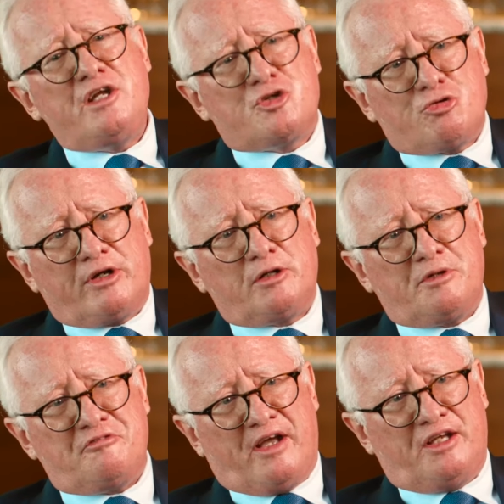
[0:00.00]

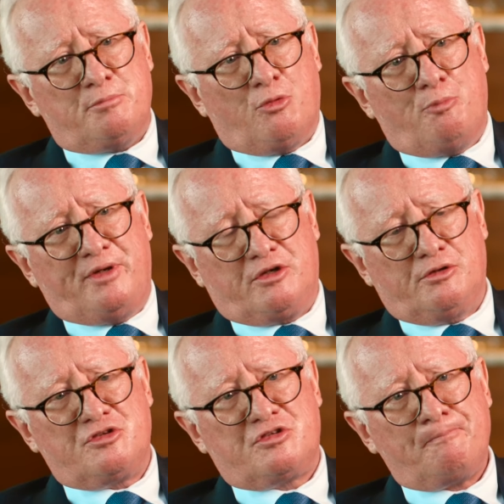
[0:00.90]
incredibly valuable,
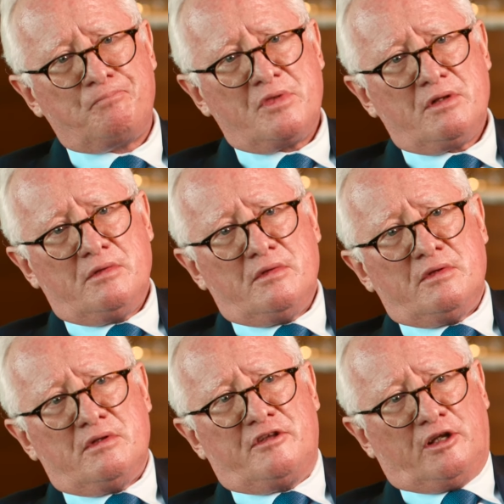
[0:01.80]
because
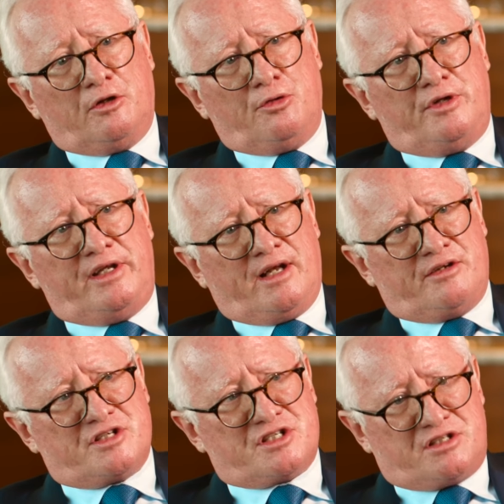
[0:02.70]
the learning and
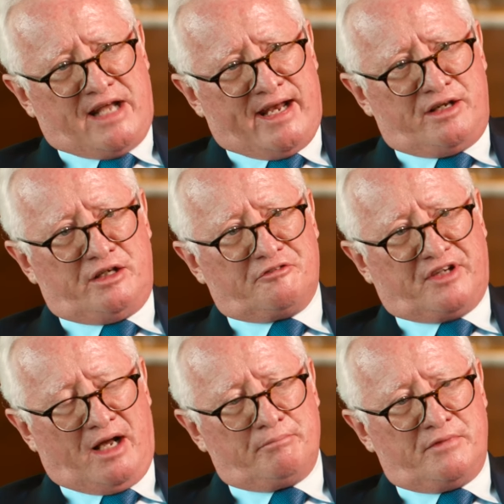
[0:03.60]
understanding of
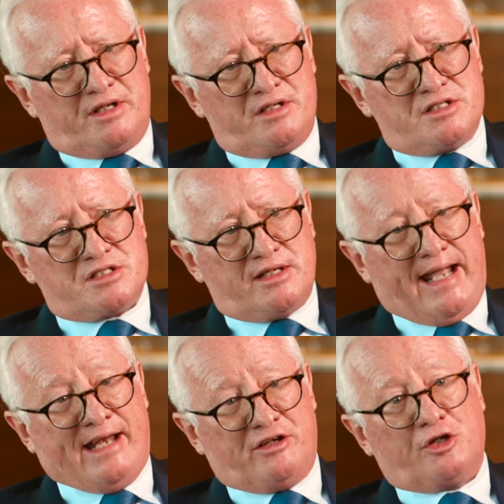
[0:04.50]
companies
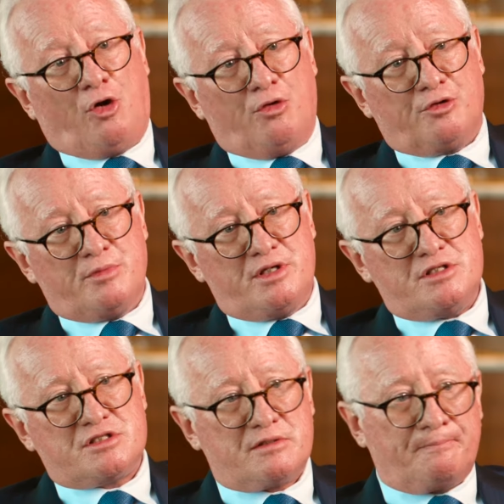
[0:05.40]
and
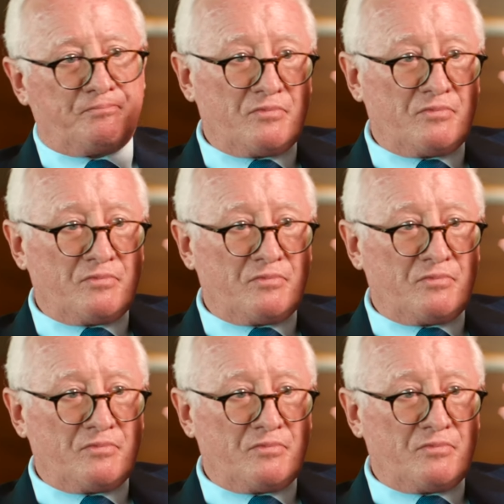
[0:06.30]
economies